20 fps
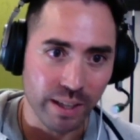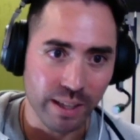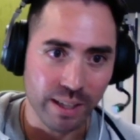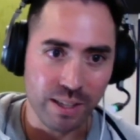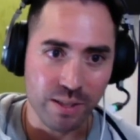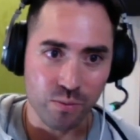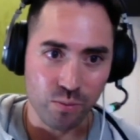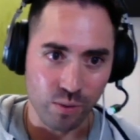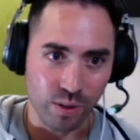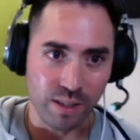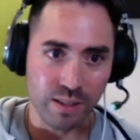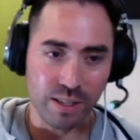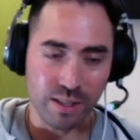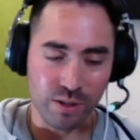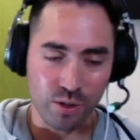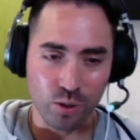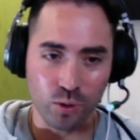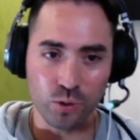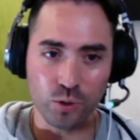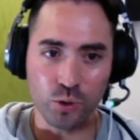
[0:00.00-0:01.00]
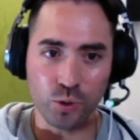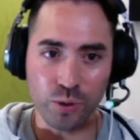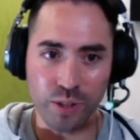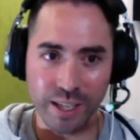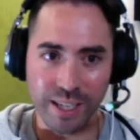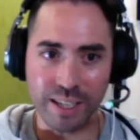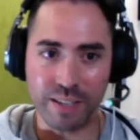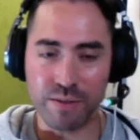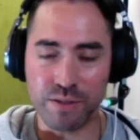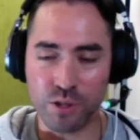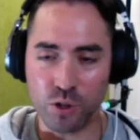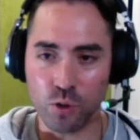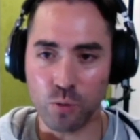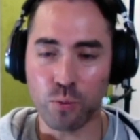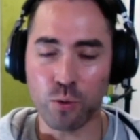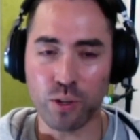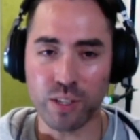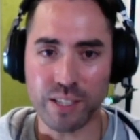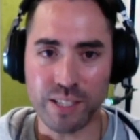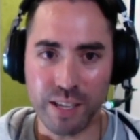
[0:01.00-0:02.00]
Because as I told you, negative zero
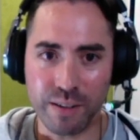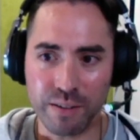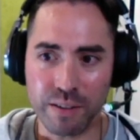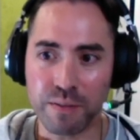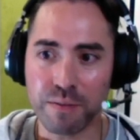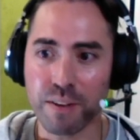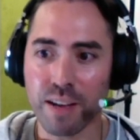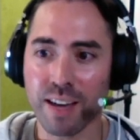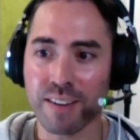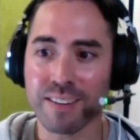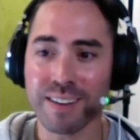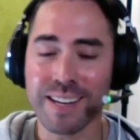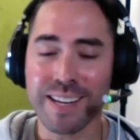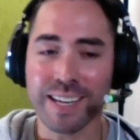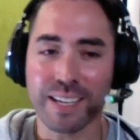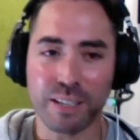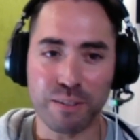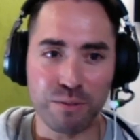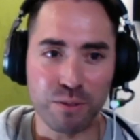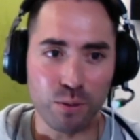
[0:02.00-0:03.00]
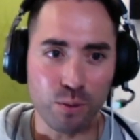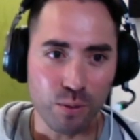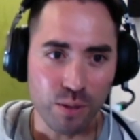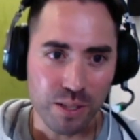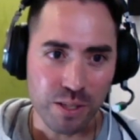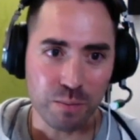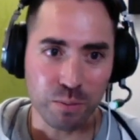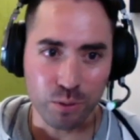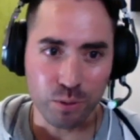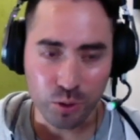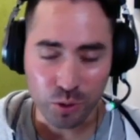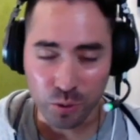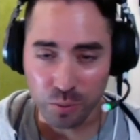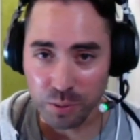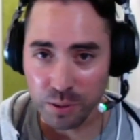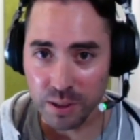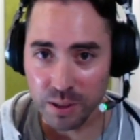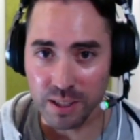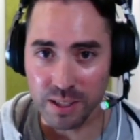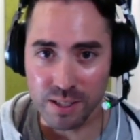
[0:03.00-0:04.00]
point seven five and negative two decibel true
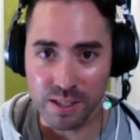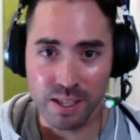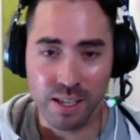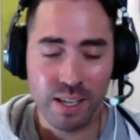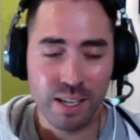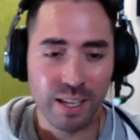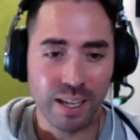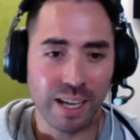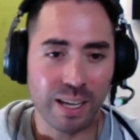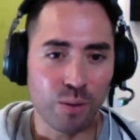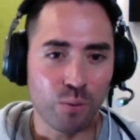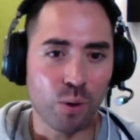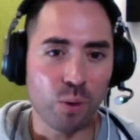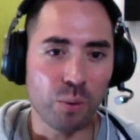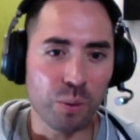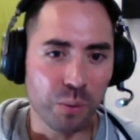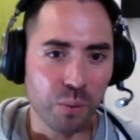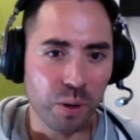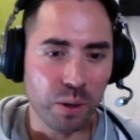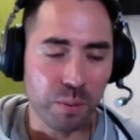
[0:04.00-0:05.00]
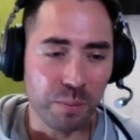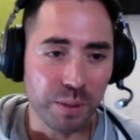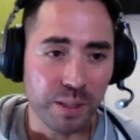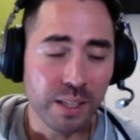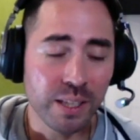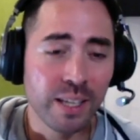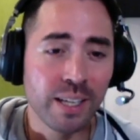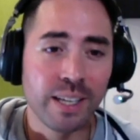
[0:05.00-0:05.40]
peak is kind of where we want to be.